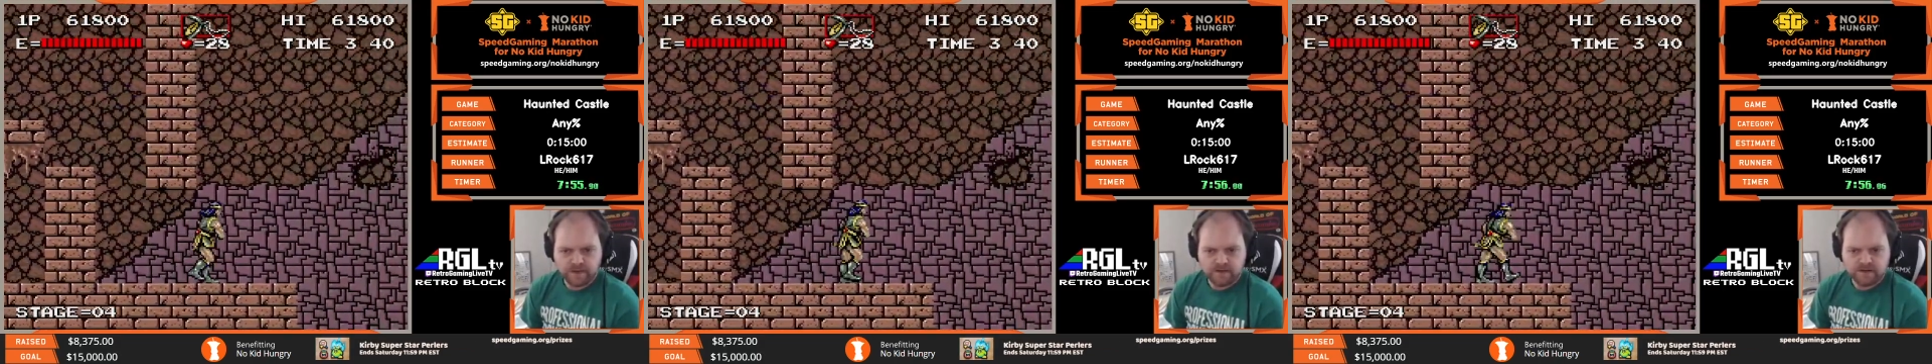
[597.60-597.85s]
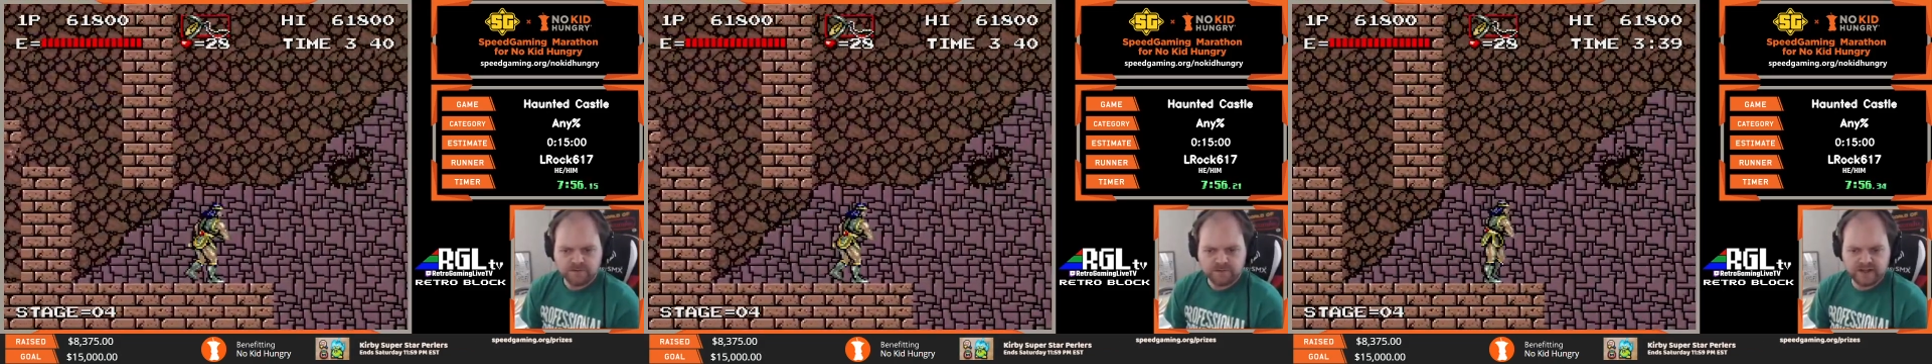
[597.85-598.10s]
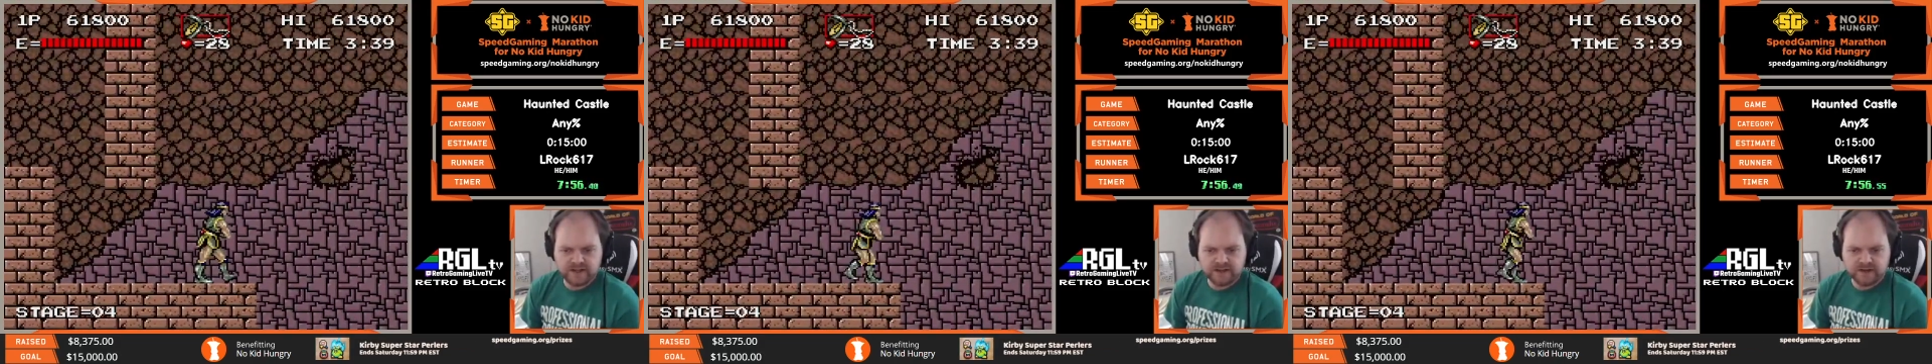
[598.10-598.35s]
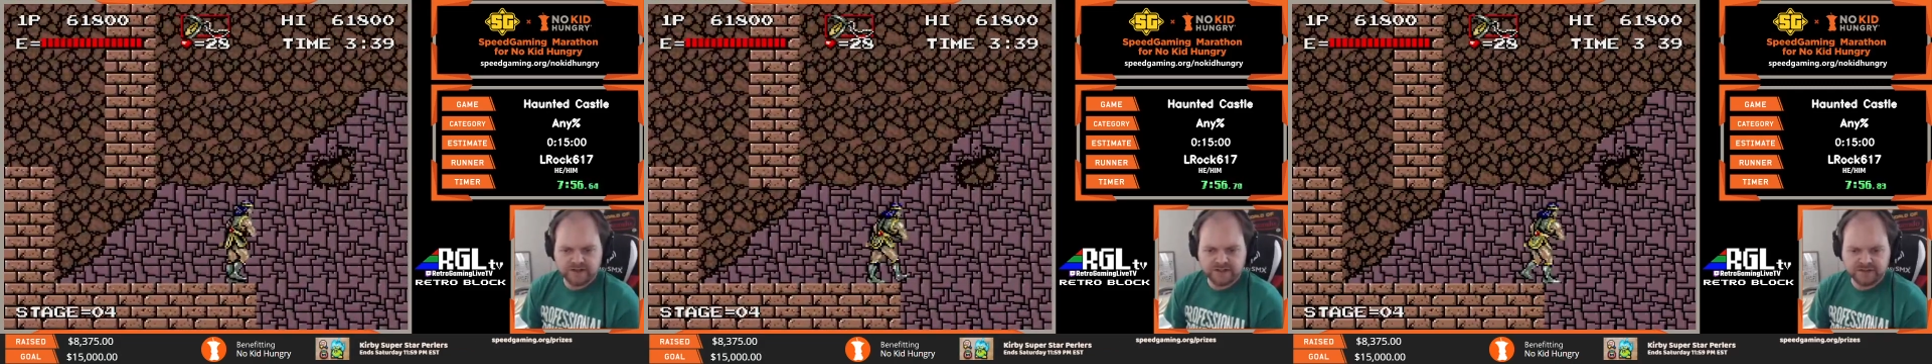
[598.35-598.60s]
Alright, 28
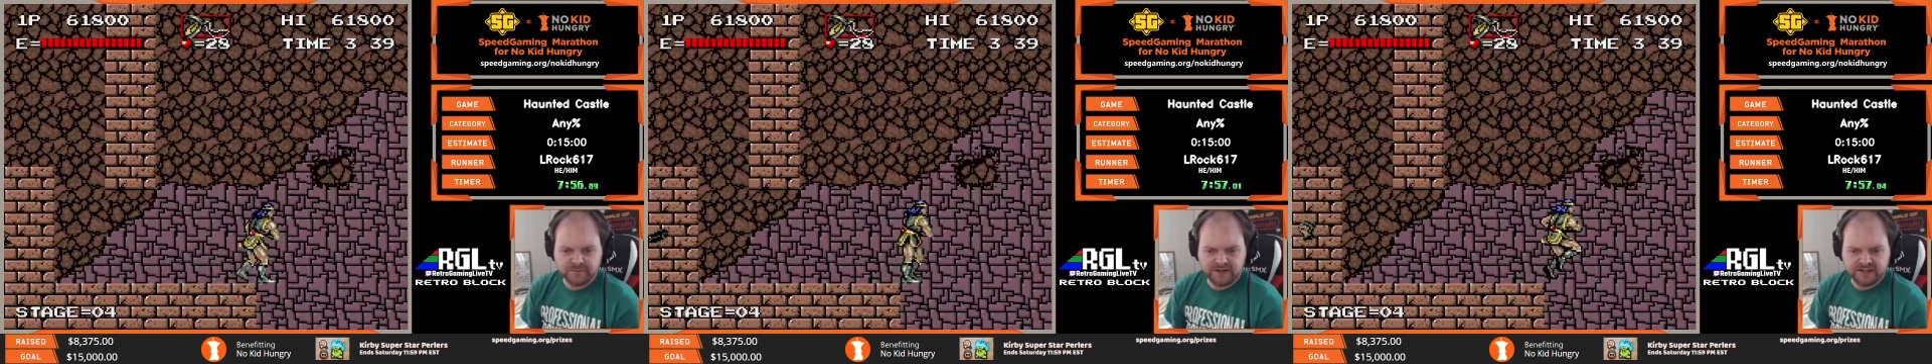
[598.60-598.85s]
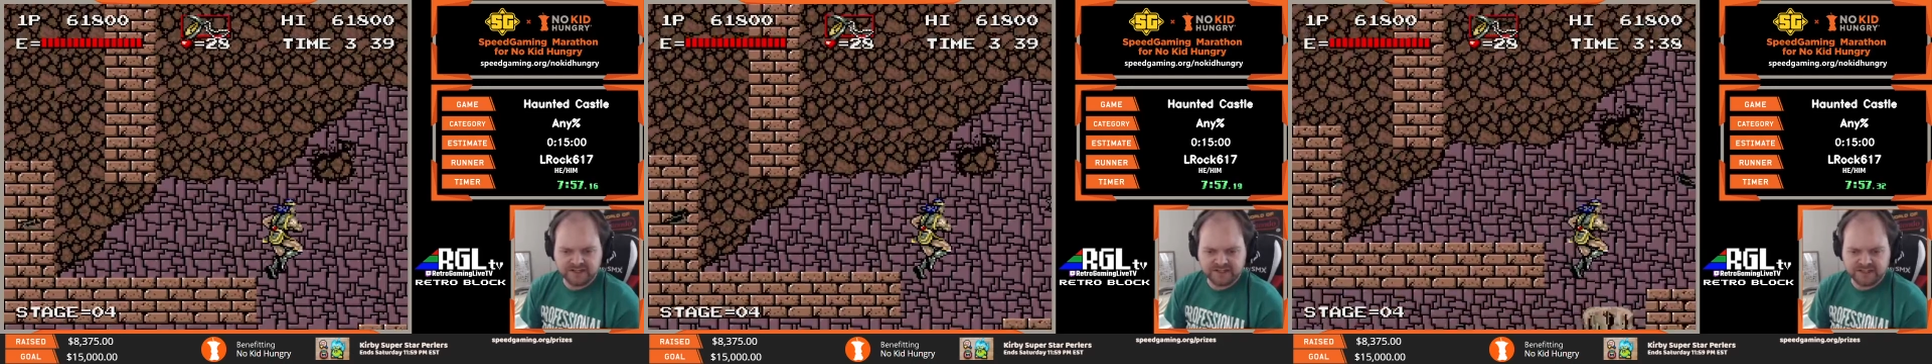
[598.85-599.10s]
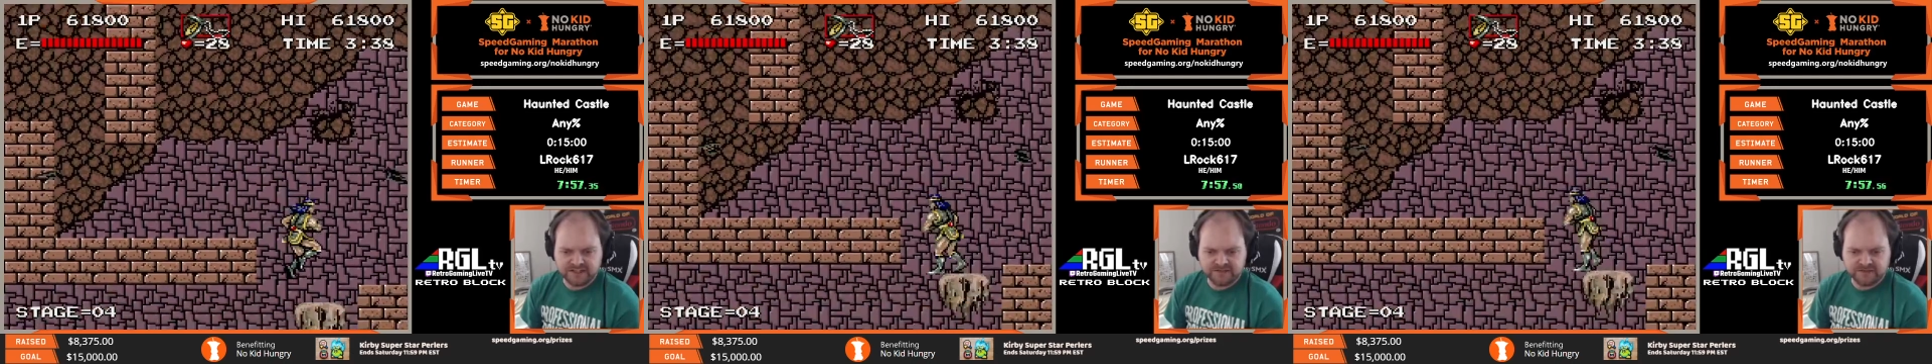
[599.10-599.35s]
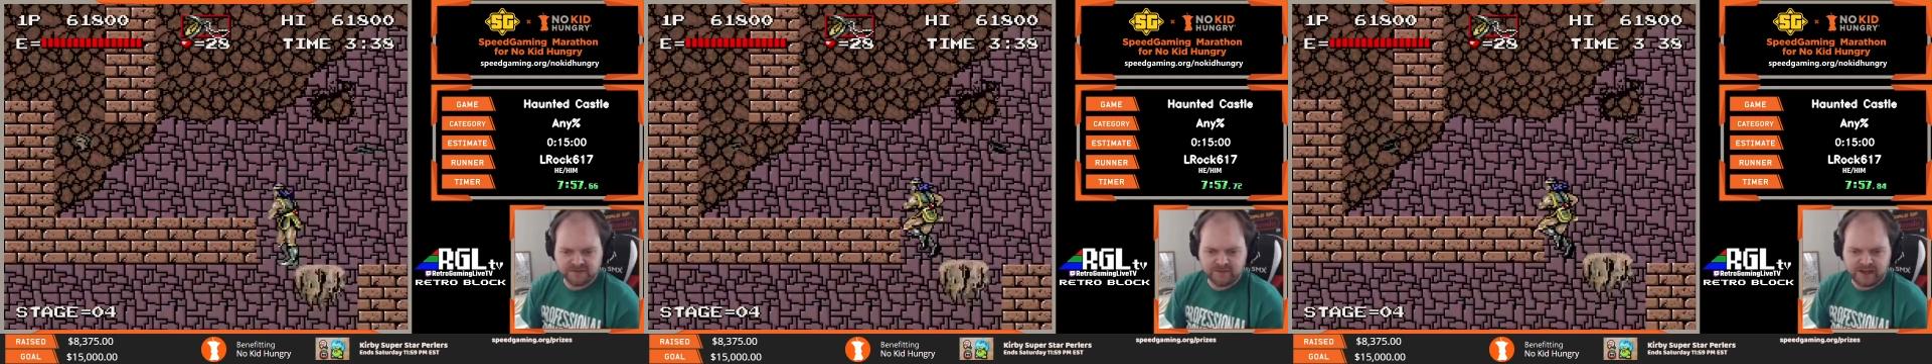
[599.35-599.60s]
hearts is a bit
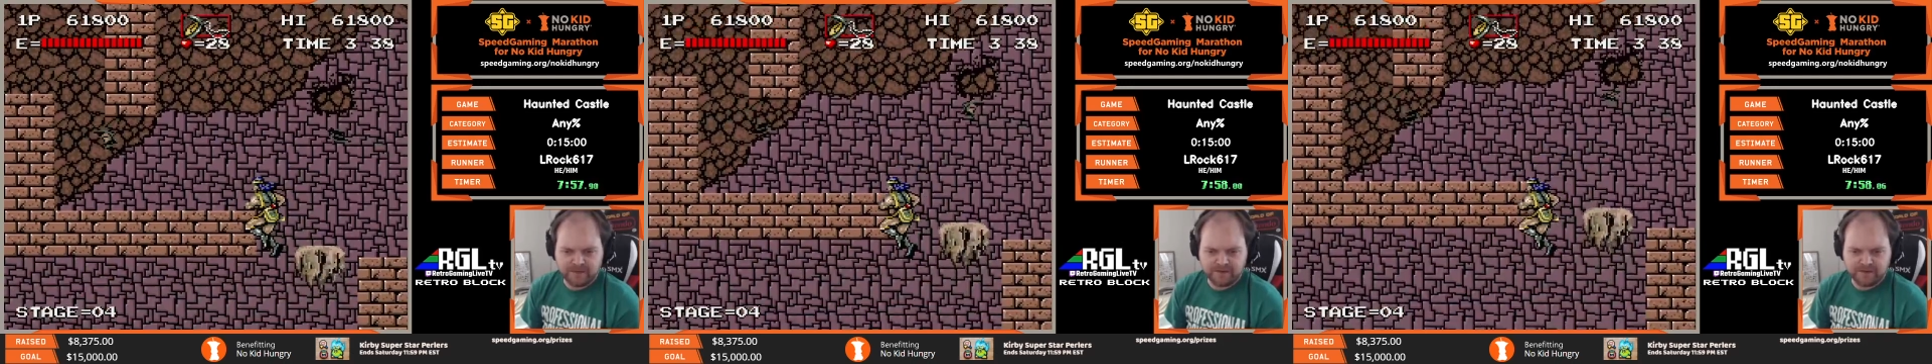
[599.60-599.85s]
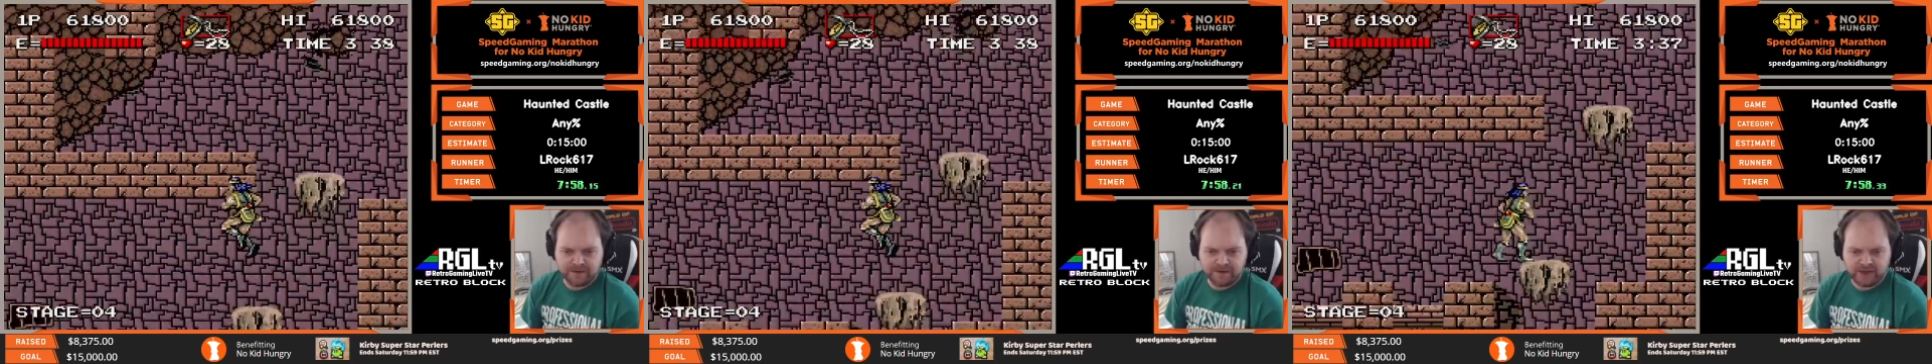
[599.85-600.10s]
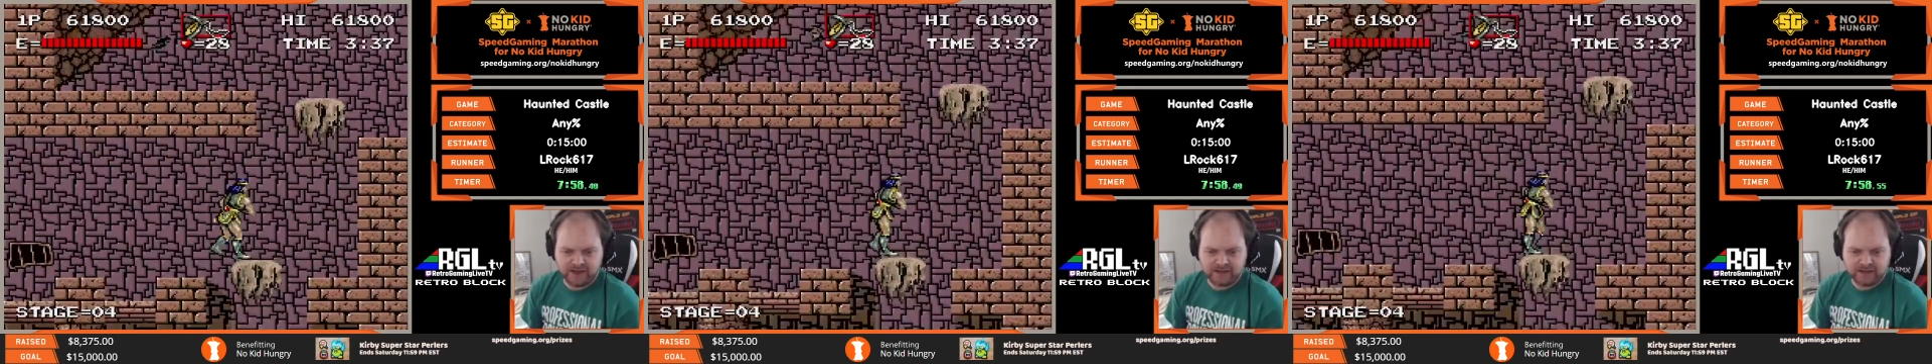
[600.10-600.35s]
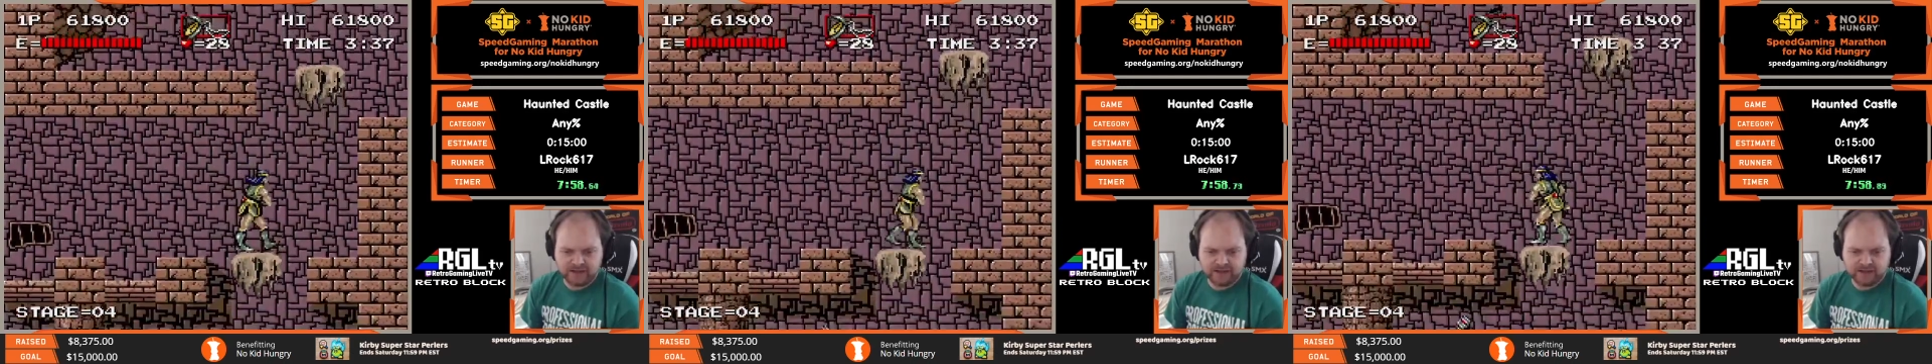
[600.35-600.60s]
excessive, so I'm happy about that
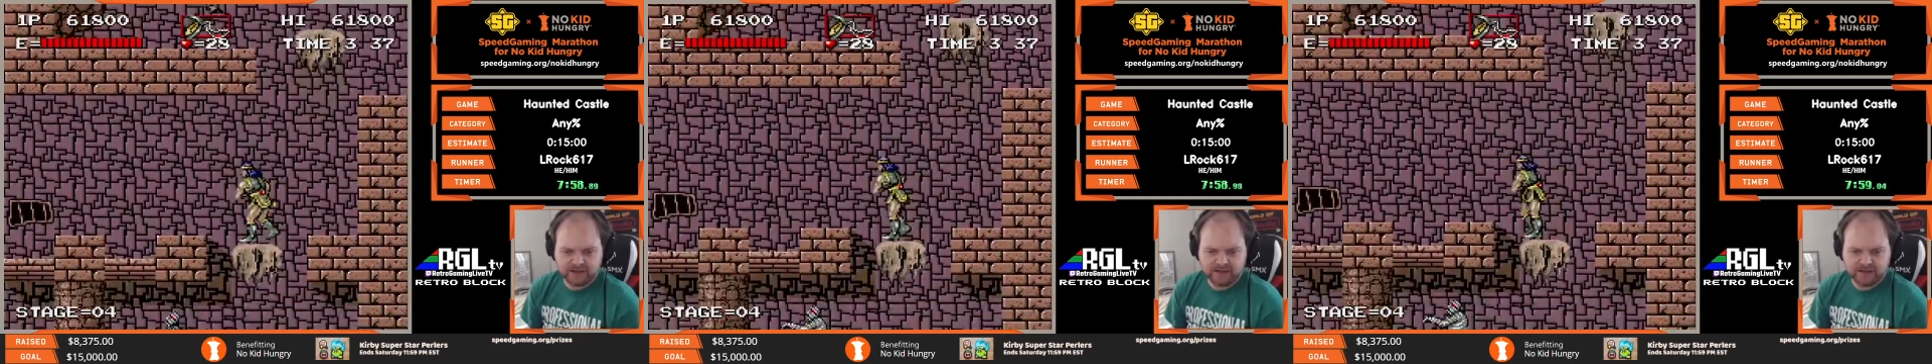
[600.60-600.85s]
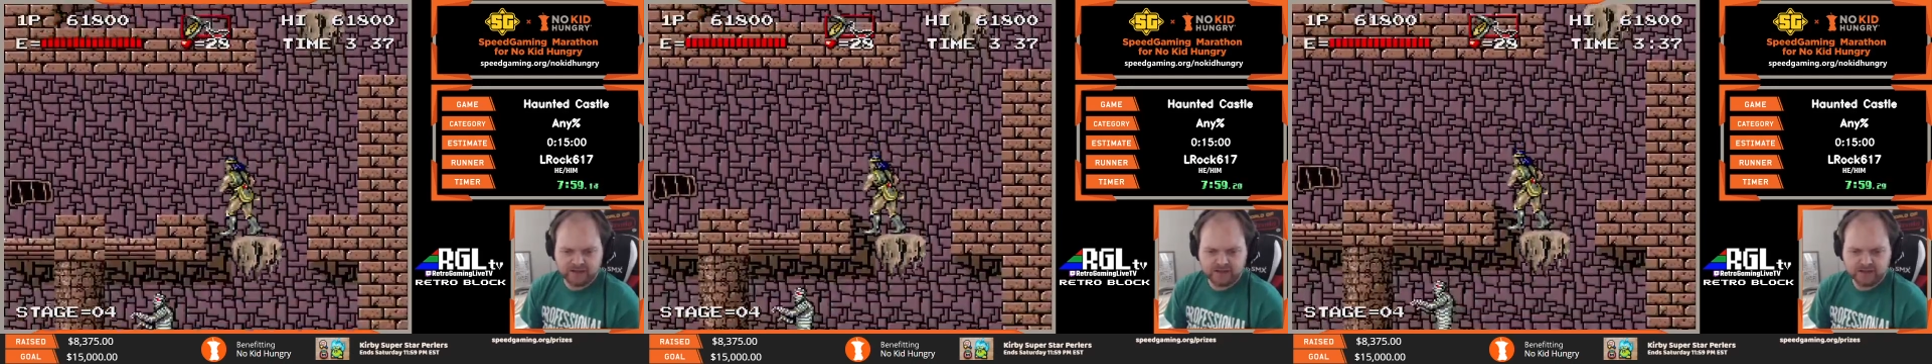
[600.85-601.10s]
at least.